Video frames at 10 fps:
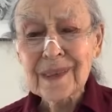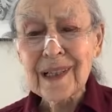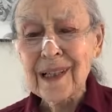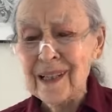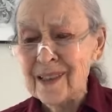
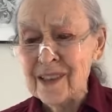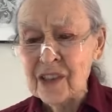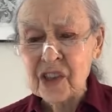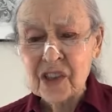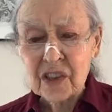
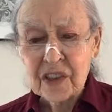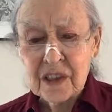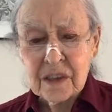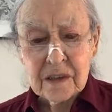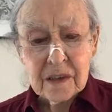
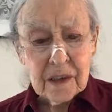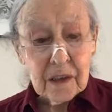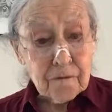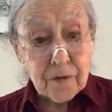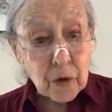Honestly,
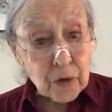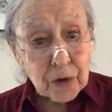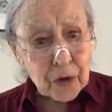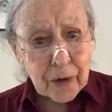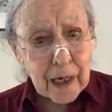
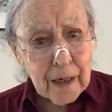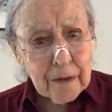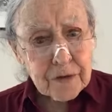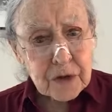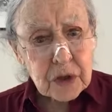
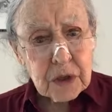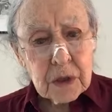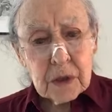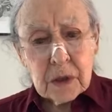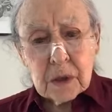photographs.
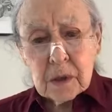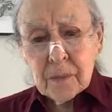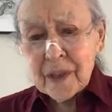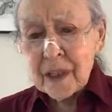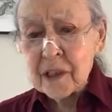
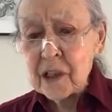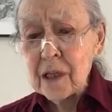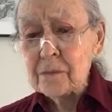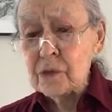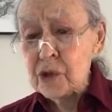Then
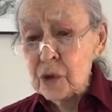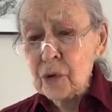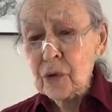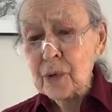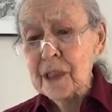came
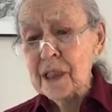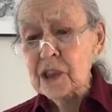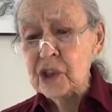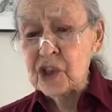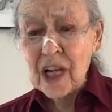jewelry
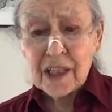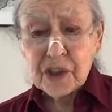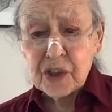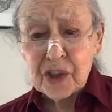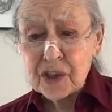and
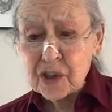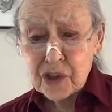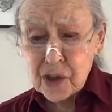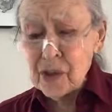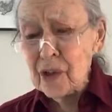tchotchkes,
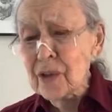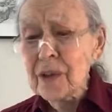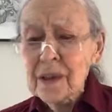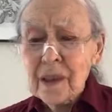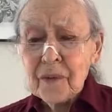you know,
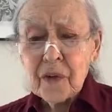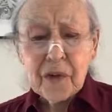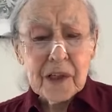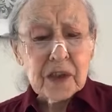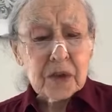the
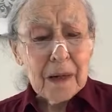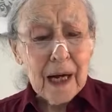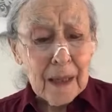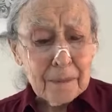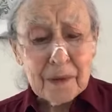things
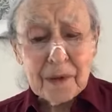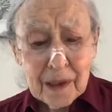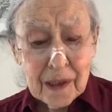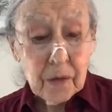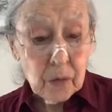Pop and
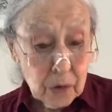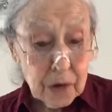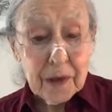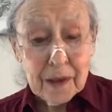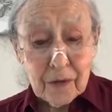I
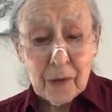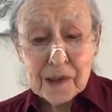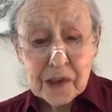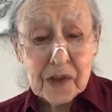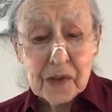would have
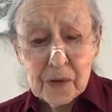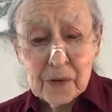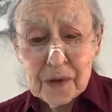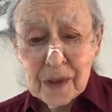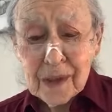
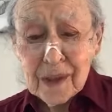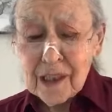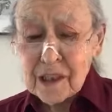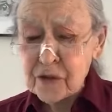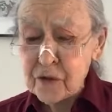rescued
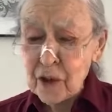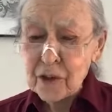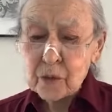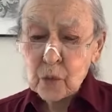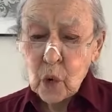as
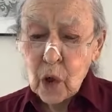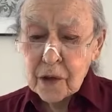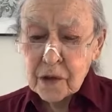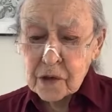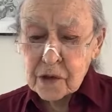flood
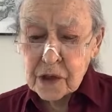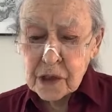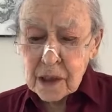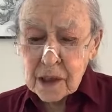waters